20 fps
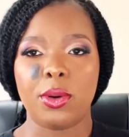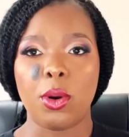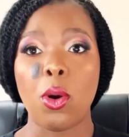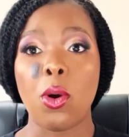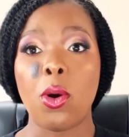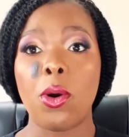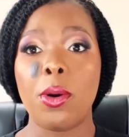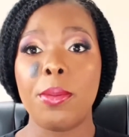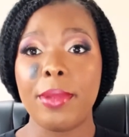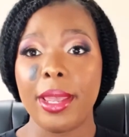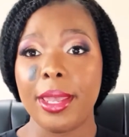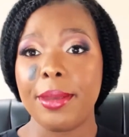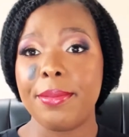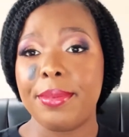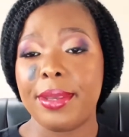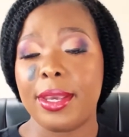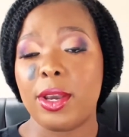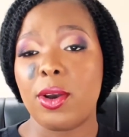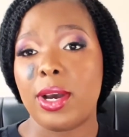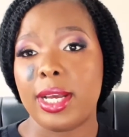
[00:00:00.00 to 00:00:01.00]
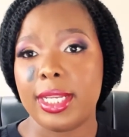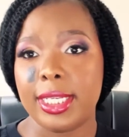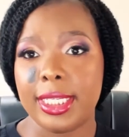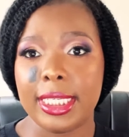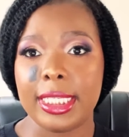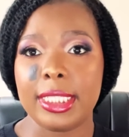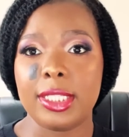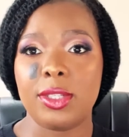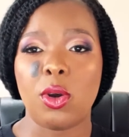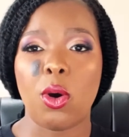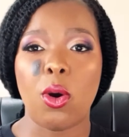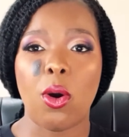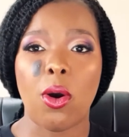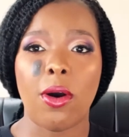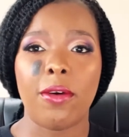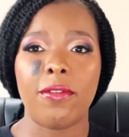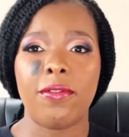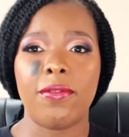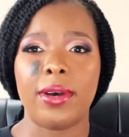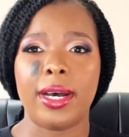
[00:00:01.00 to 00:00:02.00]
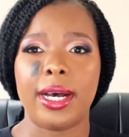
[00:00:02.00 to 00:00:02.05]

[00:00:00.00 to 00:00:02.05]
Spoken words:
or maybe contacts of